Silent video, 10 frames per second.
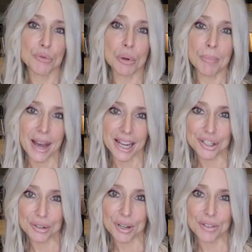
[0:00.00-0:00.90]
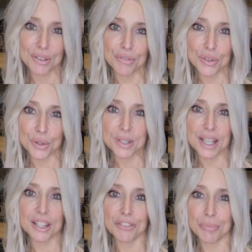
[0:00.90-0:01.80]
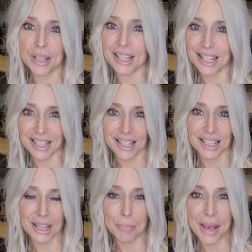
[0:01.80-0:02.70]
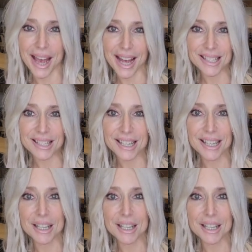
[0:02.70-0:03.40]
remind you of the foods that you've been eating in the past,